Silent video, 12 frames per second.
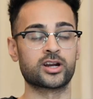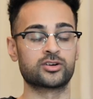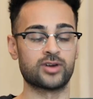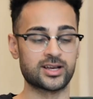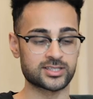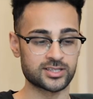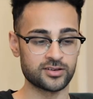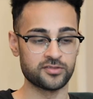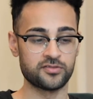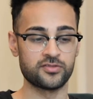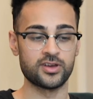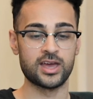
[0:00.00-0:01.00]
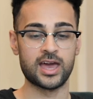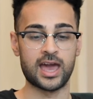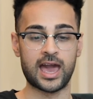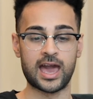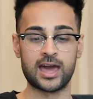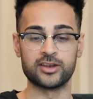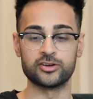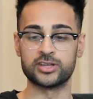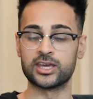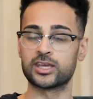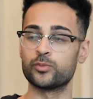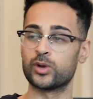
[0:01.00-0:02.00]
aggressive, mm-hmm. and you're
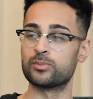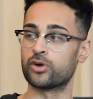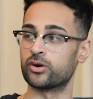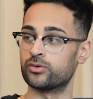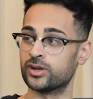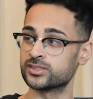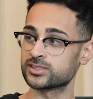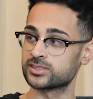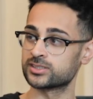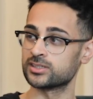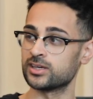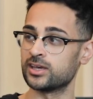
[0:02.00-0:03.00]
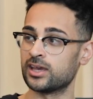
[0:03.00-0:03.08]
taking way more risks.